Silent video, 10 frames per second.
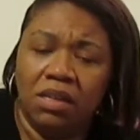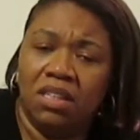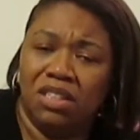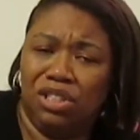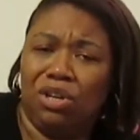
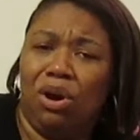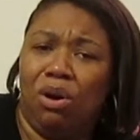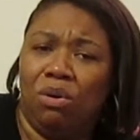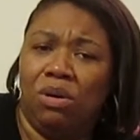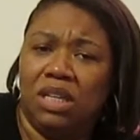to
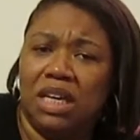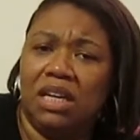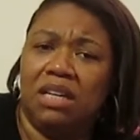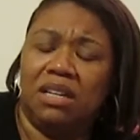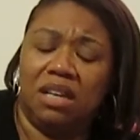go
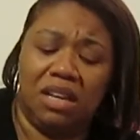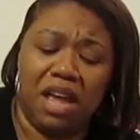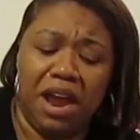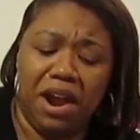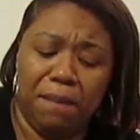get an
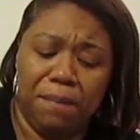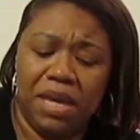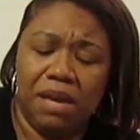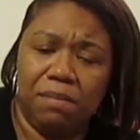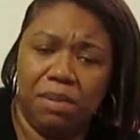
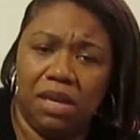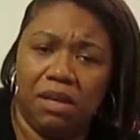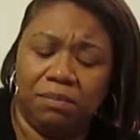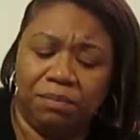Airbnb?